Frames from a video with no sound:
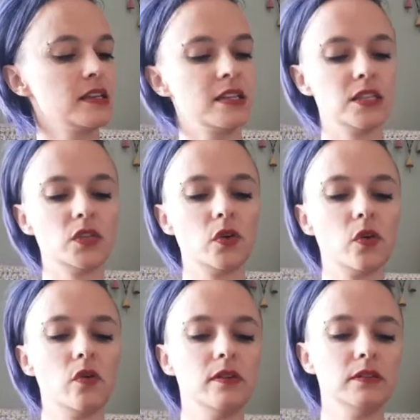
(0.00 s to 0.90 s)

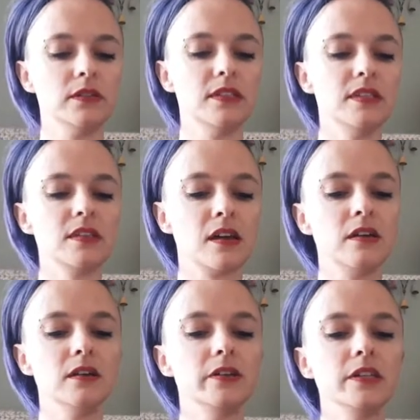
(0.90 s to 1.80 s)
So this is kind of
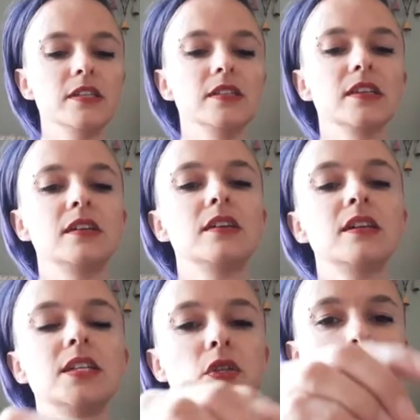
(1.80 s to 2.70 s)
awkward, isn't it? So